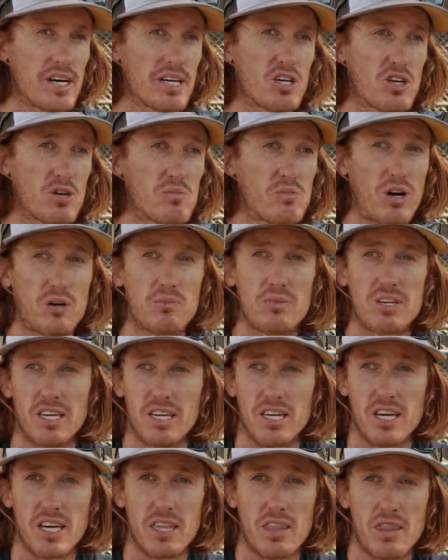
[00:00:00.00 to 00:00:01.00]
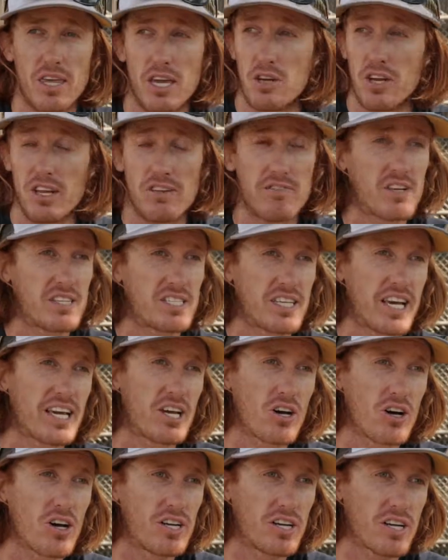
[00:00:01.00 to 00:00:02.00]
You could probably, it'd even
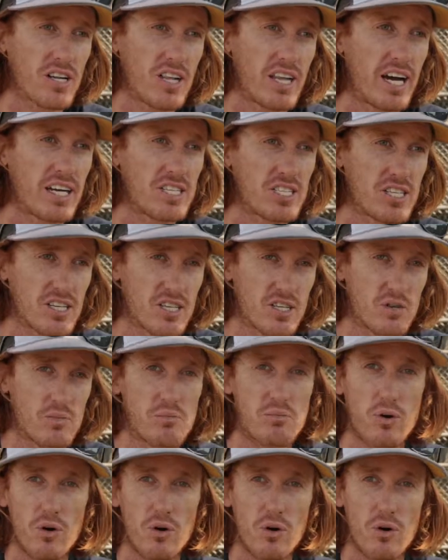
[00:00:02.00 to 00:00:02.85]
take on a larger